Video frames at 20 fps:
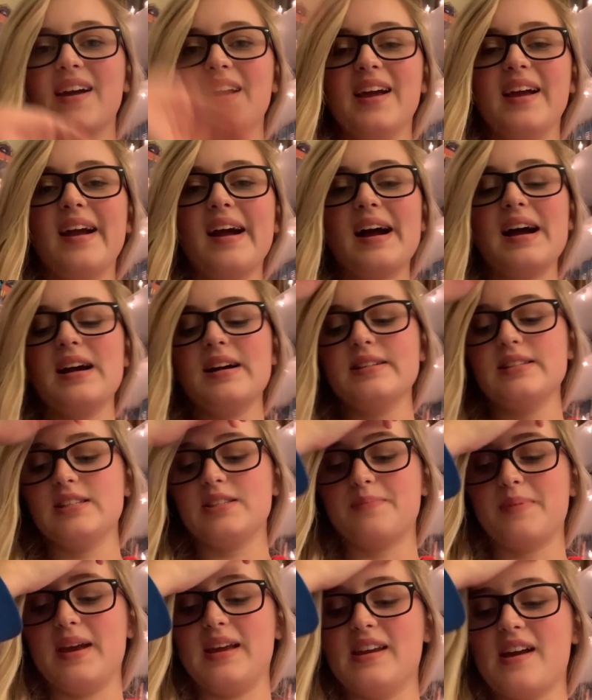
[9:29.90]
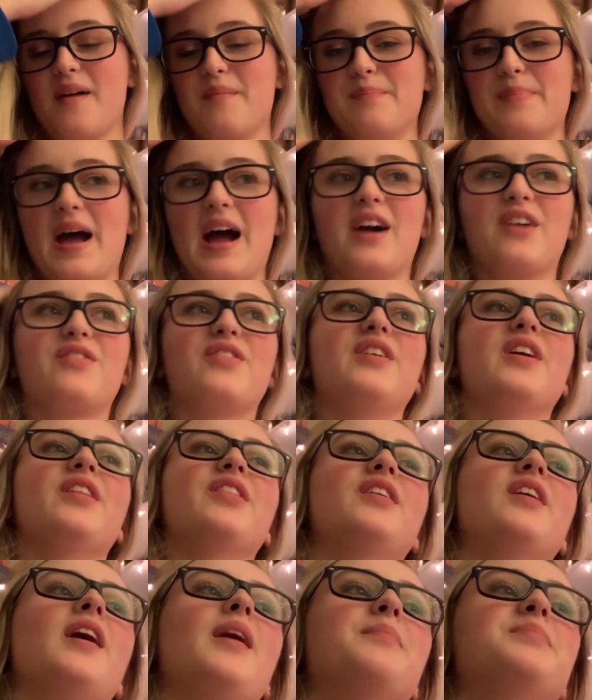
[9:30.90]
Hey guys, it's Peyton. I'm back for
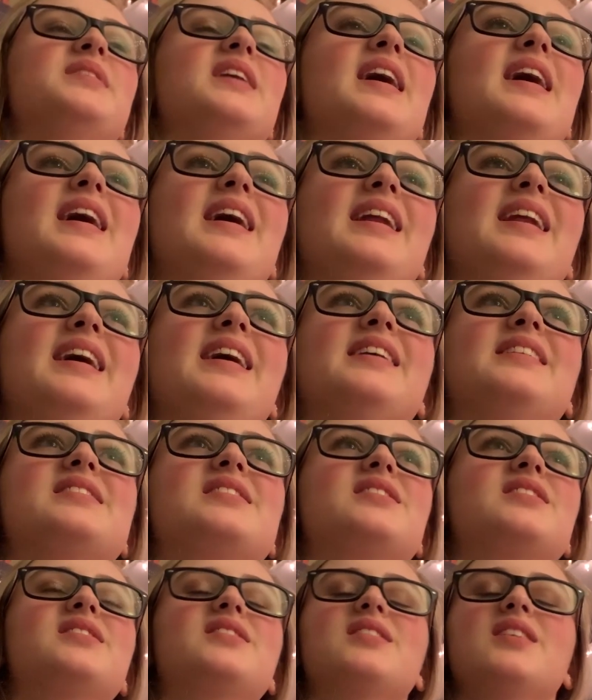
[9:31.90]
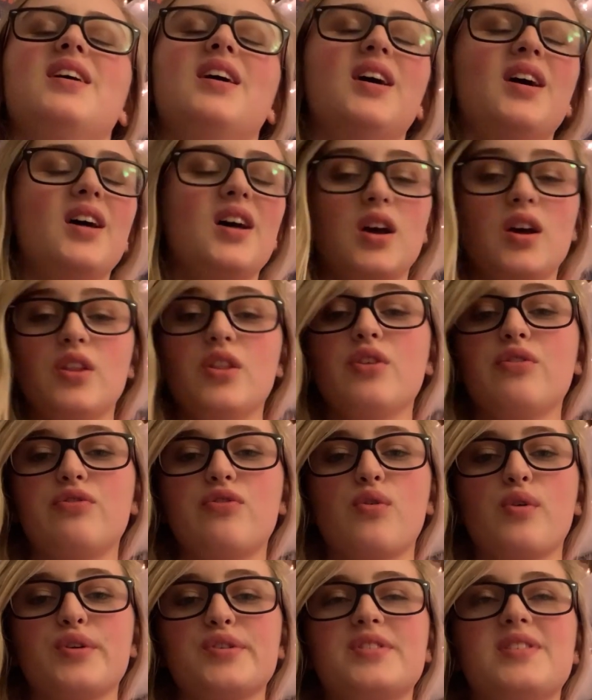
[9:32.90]
another update. It's the
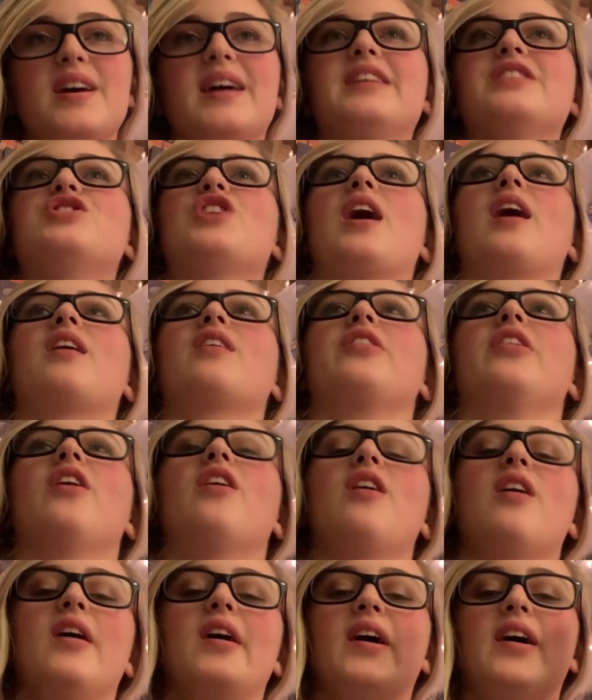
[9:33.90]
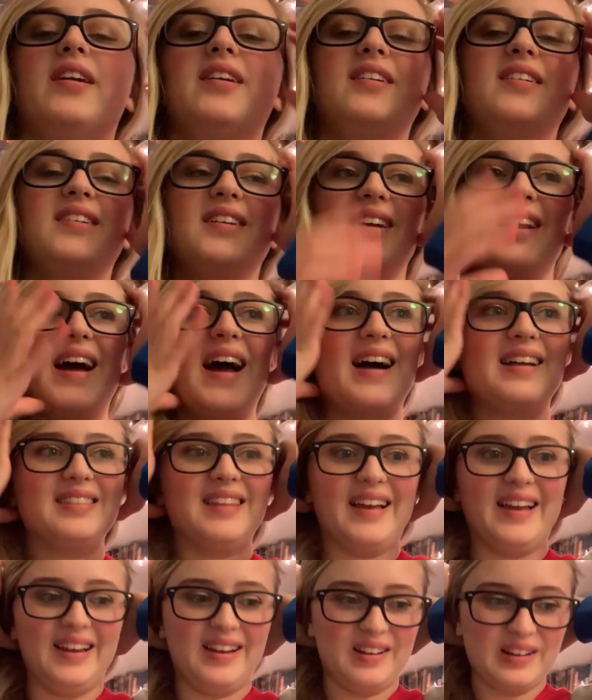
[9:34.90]
4th day of Jackathon at
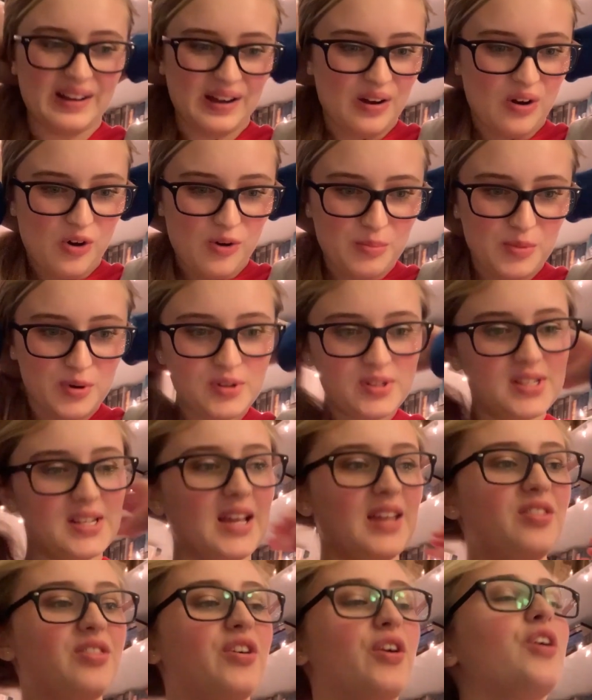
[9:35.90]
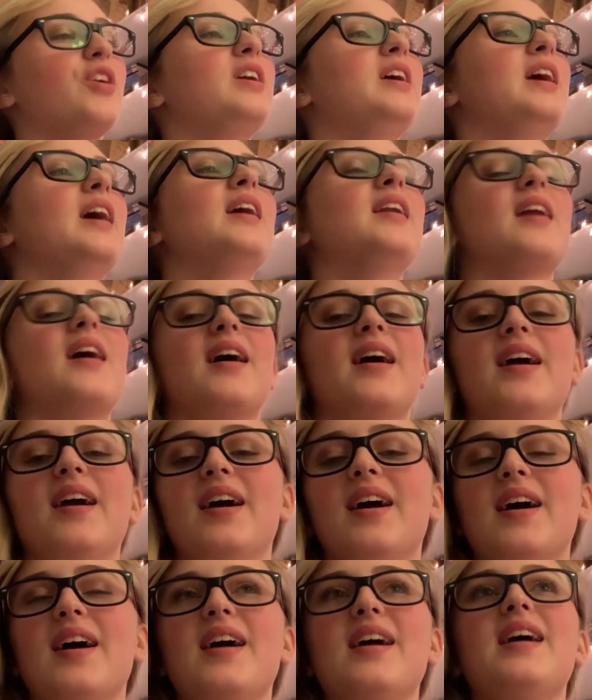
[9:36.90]
like almost 10:30 at night,
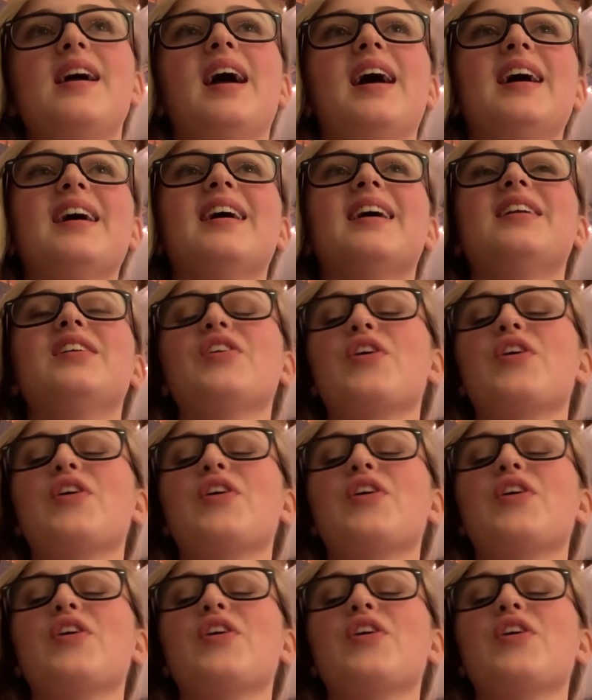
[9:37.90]
and